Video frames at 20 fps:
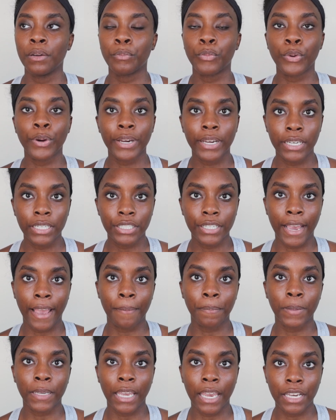mortgage
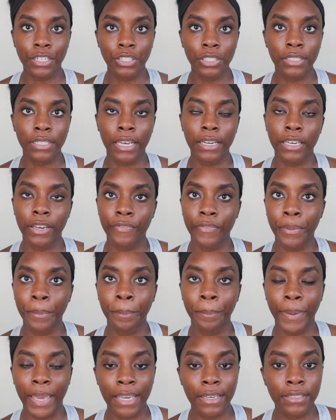applications at
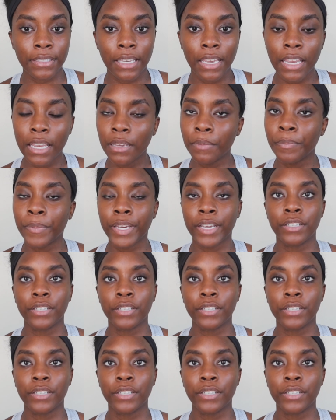different banks in,